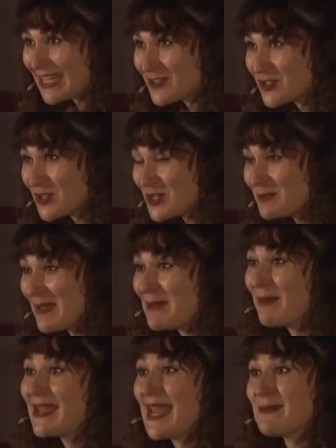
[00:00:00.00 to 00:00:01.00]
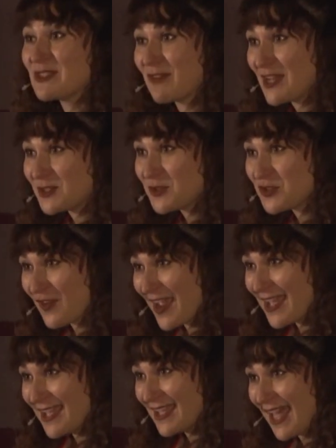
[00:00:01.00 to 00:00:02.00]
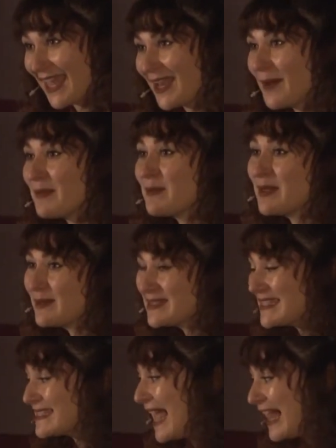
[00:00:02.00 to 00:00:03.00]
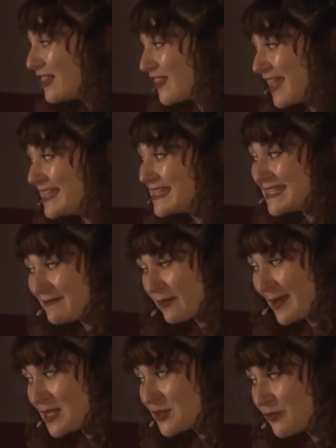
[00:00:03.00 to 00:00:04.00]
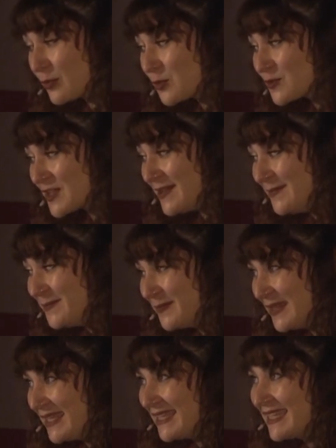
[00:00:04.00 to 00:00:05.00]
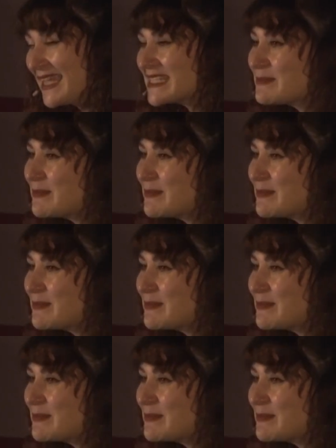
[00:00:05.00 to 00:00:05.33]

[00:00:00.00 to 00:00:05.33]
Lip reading: introduced me, my name is Rachel Schraer, and I'm the BBC's Health and Disinformation reporter. It's